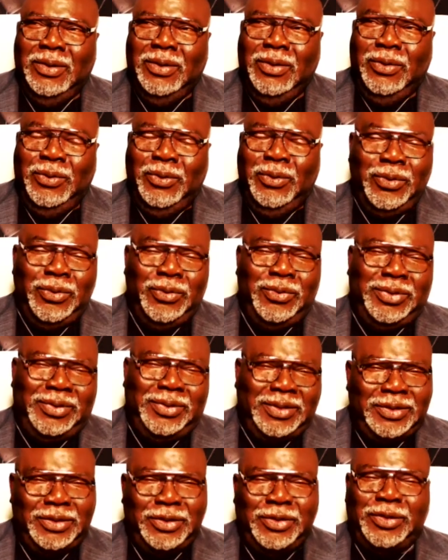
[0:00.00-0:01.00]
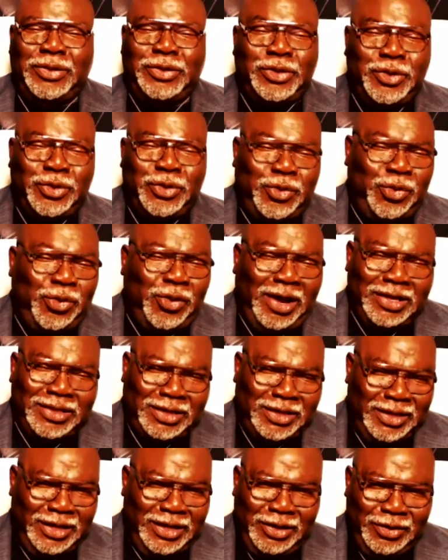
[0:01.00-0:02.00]
Whew, you're quite
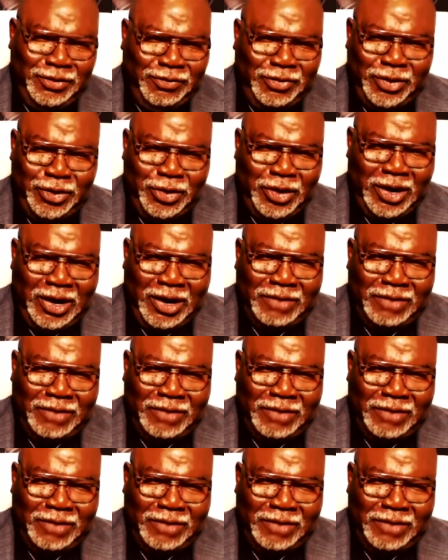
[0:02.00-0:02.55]
the interviewer. I